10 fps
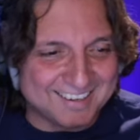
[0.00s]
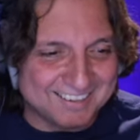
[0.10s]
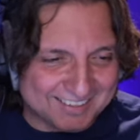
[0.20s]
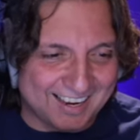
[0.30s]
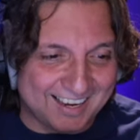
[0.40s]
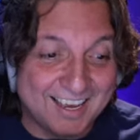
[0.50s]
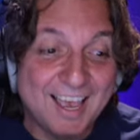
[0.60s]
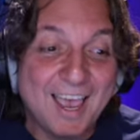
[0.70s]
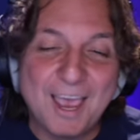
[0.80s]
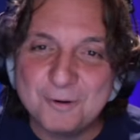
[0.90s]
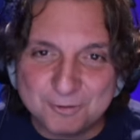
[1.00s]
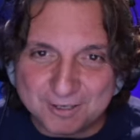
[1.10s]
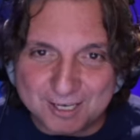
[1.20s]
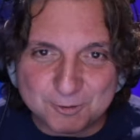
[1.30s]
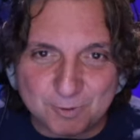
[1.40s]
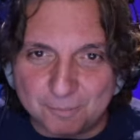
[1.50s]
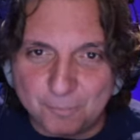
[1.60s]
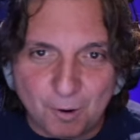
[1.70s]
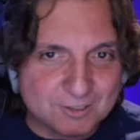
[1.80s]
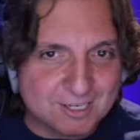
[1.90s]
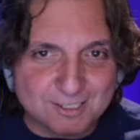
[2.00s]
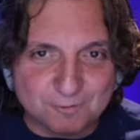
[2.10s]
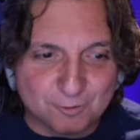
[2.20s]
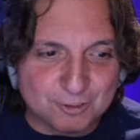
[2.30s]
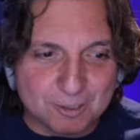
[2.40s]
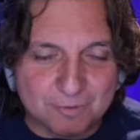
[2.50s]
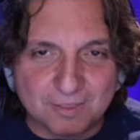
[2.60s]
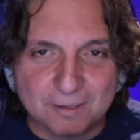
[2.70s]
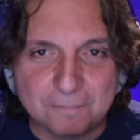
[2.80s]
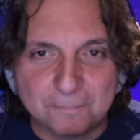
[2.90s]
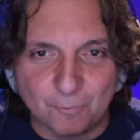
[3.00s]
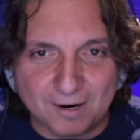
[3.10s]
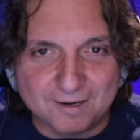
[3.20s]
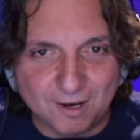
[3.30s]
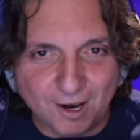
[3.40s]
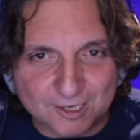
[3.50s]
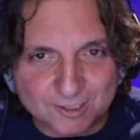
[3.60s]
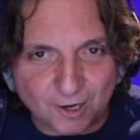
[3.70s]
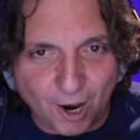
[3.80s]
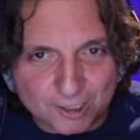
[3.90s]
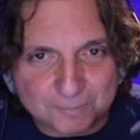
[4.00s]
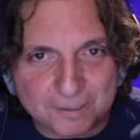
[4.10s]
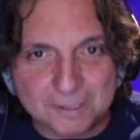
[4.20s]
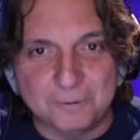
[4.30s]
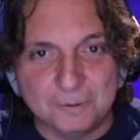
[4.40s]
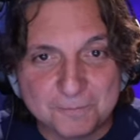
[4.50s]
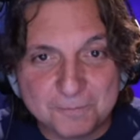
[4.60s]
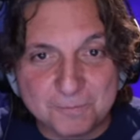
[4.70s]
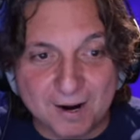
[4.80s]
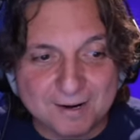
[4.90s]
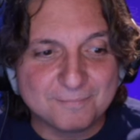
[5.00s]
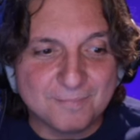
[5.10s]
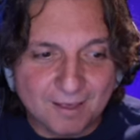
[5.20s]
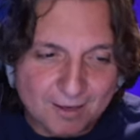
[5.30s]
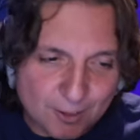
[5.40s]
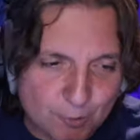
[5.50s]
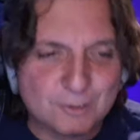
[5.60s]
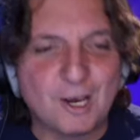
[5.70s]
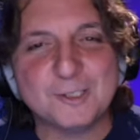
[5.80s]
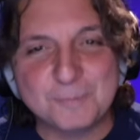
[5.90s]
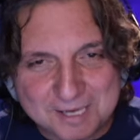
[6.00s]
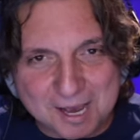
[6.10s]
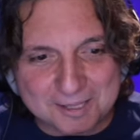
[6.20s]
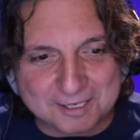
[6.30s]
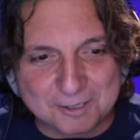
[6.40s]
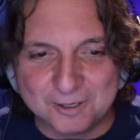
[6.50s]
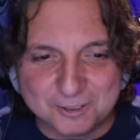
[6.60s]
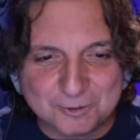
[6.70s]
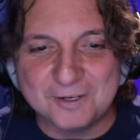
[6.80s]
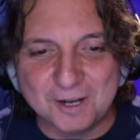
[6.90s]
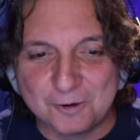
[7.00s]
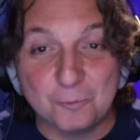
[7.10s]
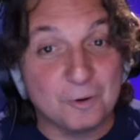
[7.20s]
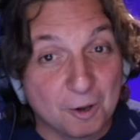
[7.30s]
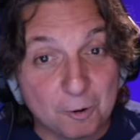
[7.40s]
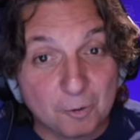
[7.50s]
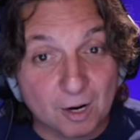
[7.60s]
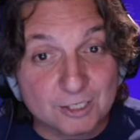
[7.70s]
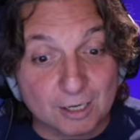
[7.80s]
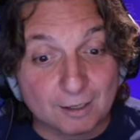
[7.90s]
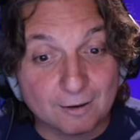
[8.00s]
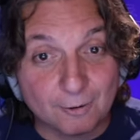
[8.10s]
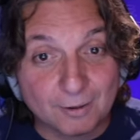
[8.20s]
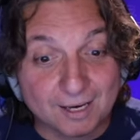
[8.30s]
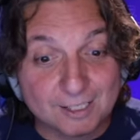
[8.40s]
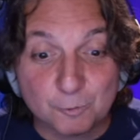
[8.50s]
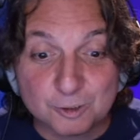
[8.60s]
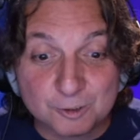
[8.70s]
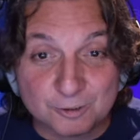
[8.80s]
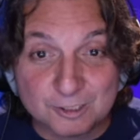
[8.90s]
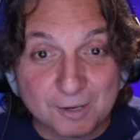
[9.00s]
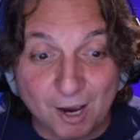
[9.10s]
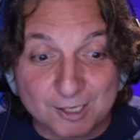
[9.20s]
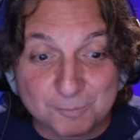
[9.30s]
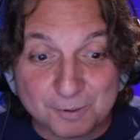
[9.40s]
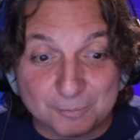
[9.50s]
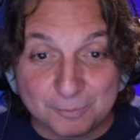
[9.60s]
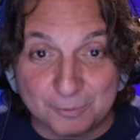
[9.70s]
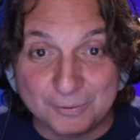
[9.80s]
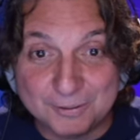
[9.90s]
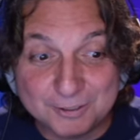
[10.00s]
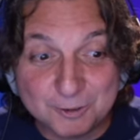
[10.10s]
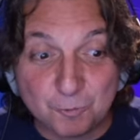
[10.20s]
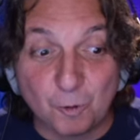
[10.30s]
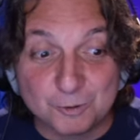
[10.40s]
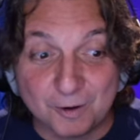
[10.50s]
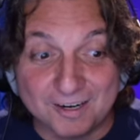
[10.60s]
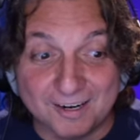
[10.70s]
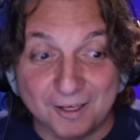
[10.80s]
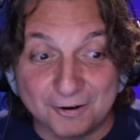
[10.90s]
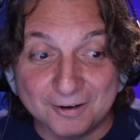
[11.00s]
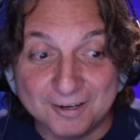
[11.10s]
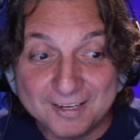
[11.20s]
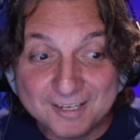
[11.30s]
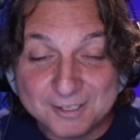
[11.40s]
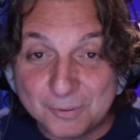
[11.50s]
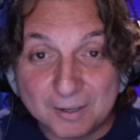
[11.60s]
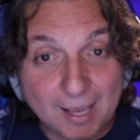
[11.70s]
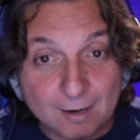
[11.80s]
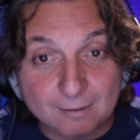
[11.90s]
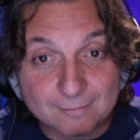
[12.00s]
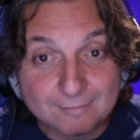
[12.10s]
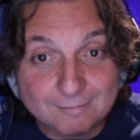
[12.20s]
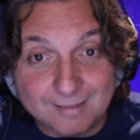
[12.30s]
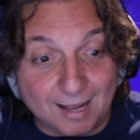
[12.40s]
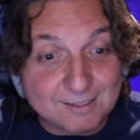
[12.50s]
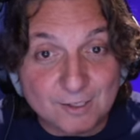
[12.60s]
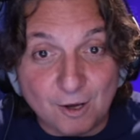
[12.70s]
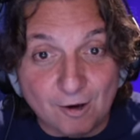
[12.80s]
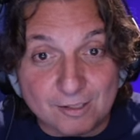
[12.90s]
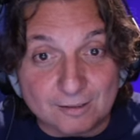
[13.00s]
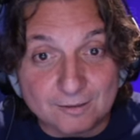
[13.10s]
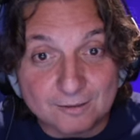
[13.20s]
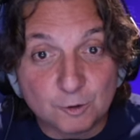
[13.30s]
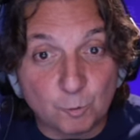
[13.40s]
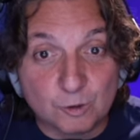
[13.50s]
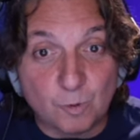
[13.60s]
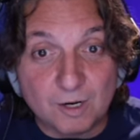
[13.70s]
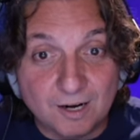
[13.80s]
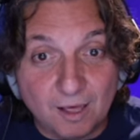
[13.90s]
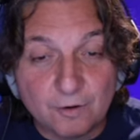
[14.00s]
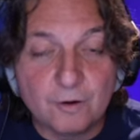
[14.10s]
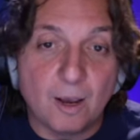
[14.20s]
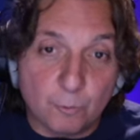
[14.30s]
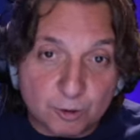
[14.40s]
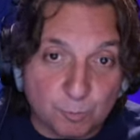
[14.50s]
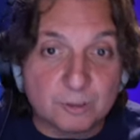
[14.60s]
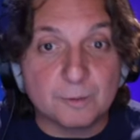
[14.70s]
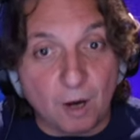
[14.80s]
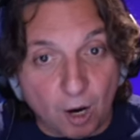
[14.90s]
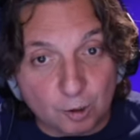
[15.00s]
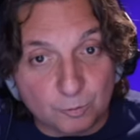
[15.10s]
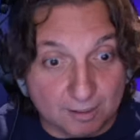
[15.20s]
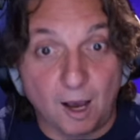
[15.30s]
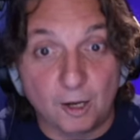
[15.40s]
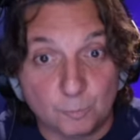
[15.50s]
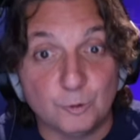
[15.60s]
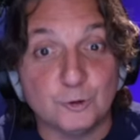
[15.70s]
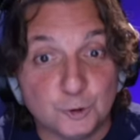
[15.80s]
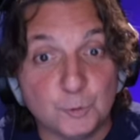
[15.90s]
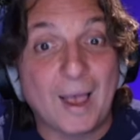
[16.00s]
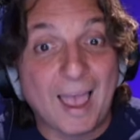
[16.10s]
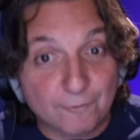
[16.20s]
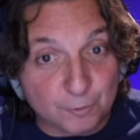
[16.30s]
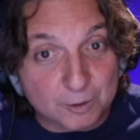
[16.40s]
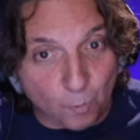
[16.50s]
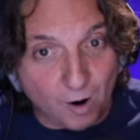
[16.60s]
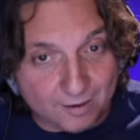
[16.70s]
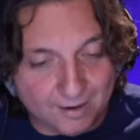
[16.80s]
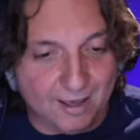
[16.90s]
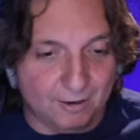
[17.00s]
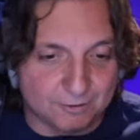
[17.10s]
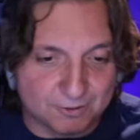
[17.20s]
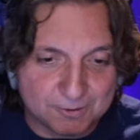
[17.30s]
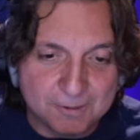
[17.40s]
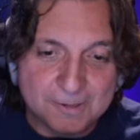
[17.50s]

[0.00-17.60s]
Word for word: Okay. And guess what? Paul says in First Timothy, right? Hos hospitable, right? Use hospitality one to another without grudging. Okay. So we're supposed to be hospitable towards one another. So again, that's the calling. Towards one another, and we're supposed to be honorable, honorable to everyone else.